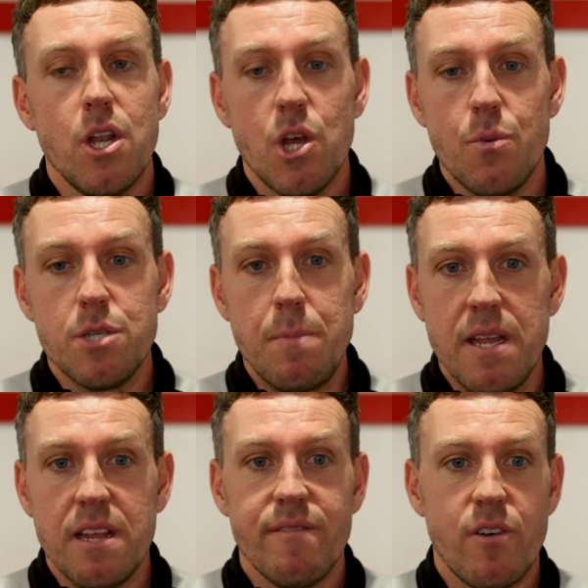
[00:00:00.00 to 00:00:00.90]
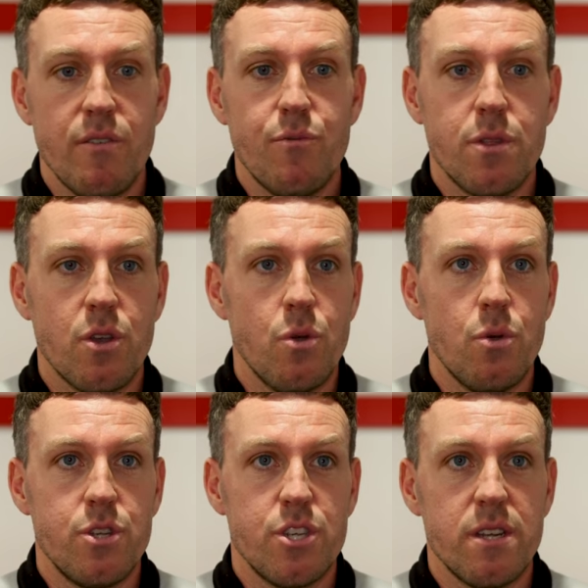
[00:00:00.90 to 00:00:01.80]
Louis's been involved with the
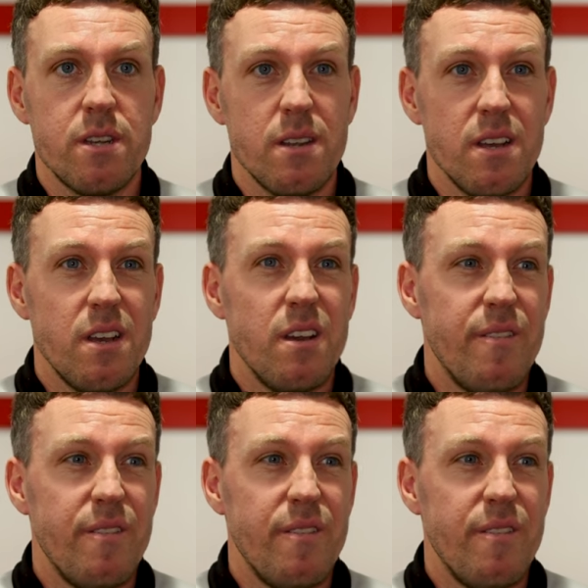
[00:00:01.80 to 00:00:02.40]
coaching